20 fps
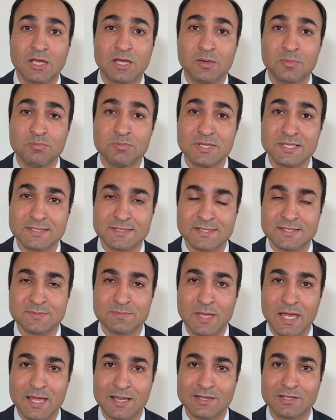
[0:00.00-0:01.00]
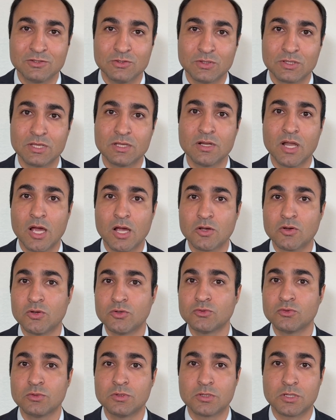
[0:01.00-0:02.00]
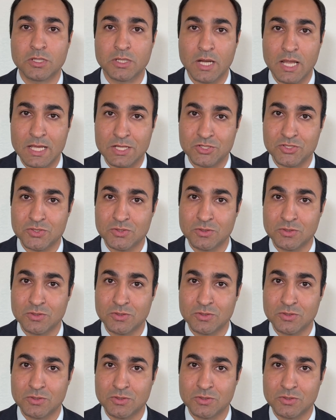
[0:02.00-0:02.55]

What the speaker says: businessman, you cannot go to international